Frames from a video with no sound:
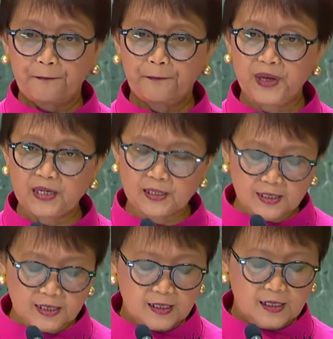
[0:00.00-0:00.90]

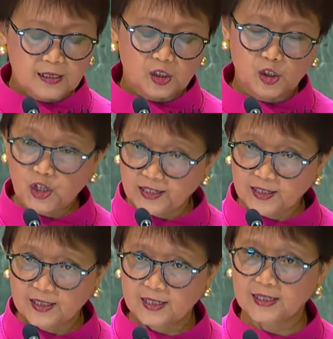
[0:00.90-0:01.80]
peace,
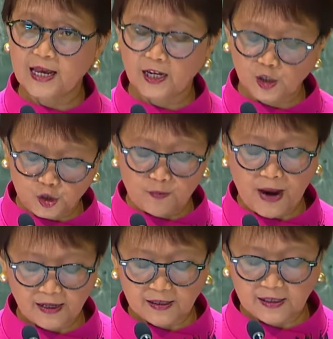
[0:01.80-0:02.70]
justice, and
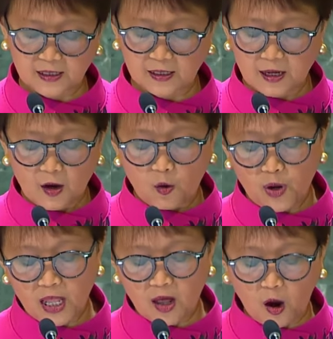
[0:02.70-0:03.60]
humanity
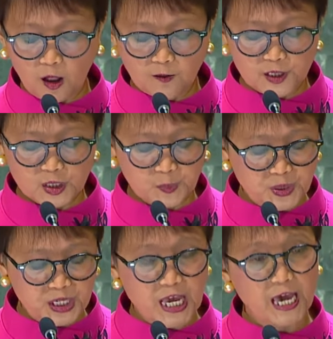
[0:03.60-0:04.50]
will always
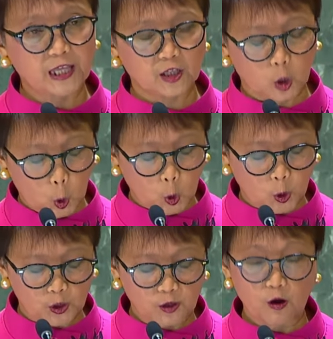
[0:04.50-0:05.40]
be at the
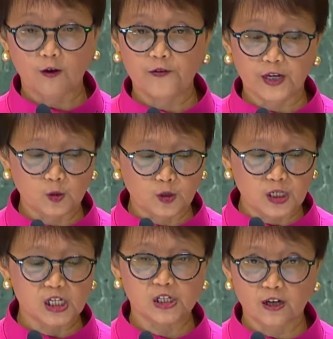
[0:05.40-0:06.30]
core of
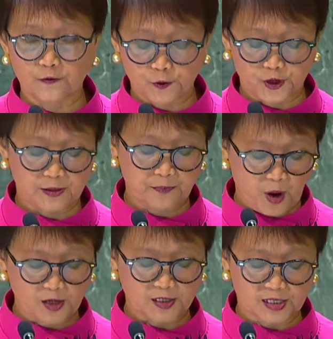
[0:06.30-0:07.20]
Indonesia's foreign
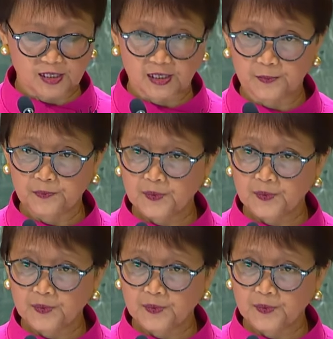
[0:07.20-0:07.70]
policy.